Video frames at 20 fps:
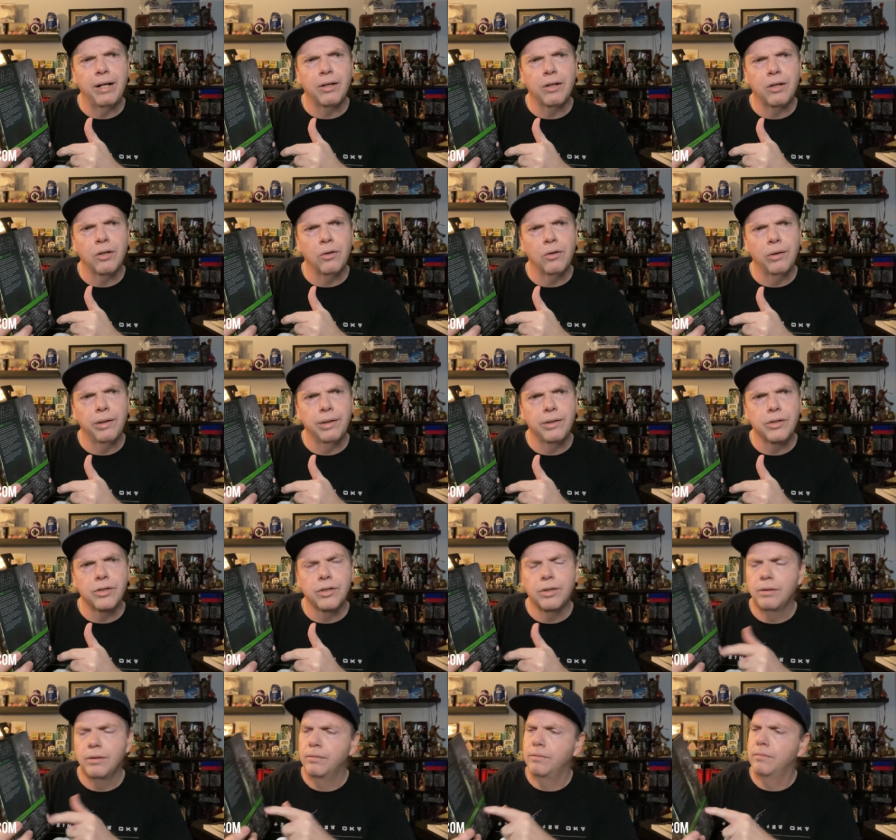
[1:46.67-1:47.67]
Courage,
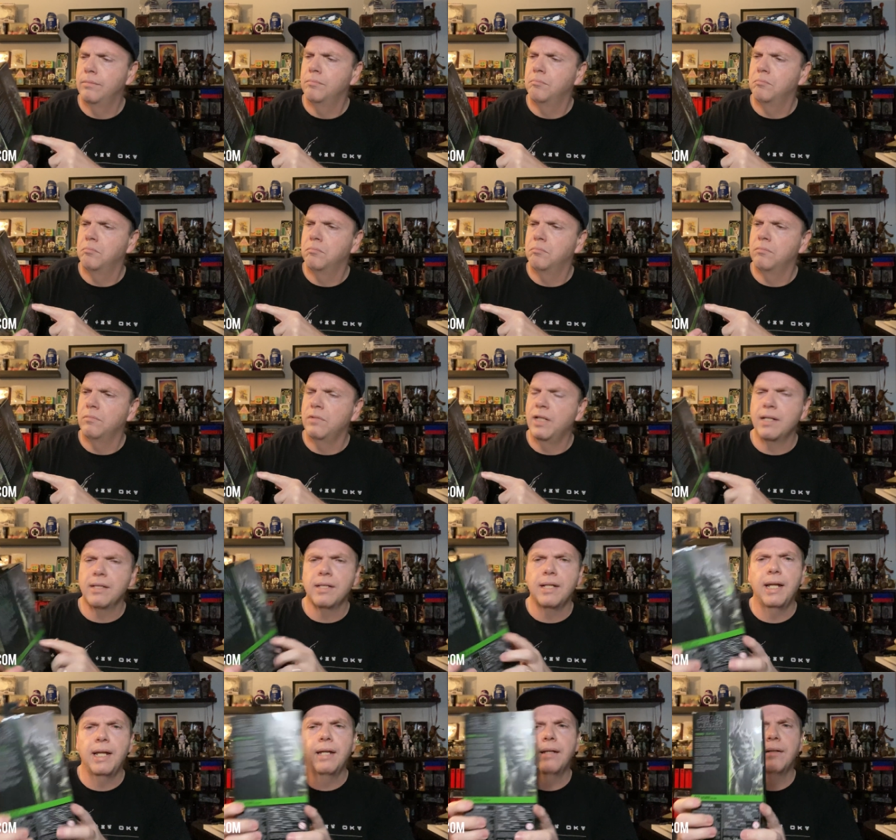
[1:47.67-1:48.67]

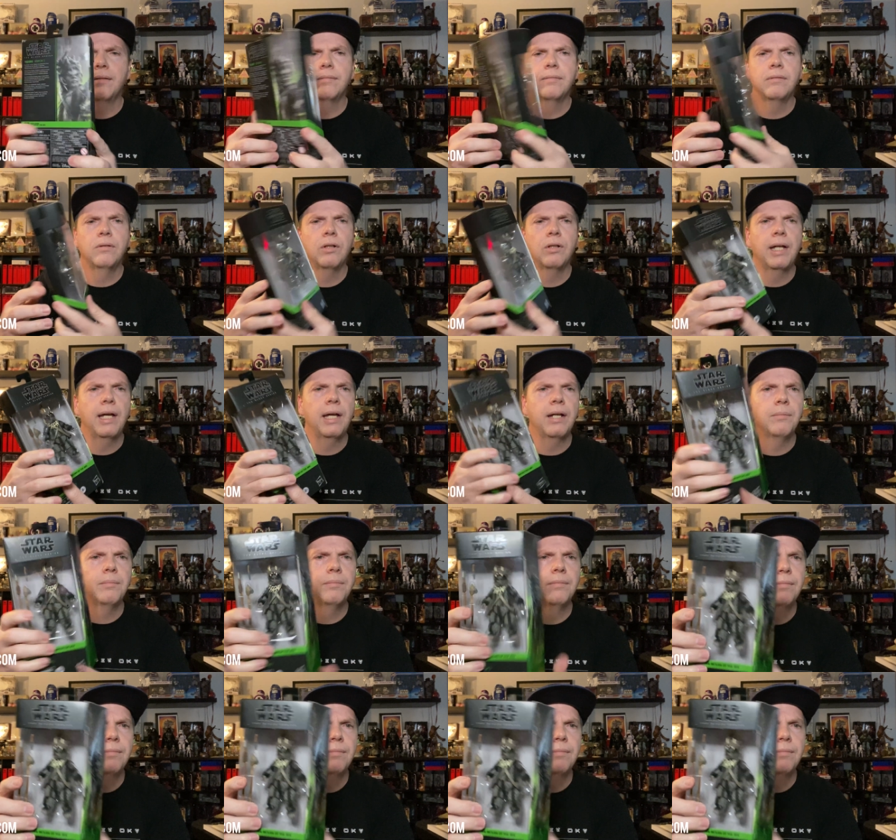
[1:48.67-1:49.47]
doesn't he? Look at him.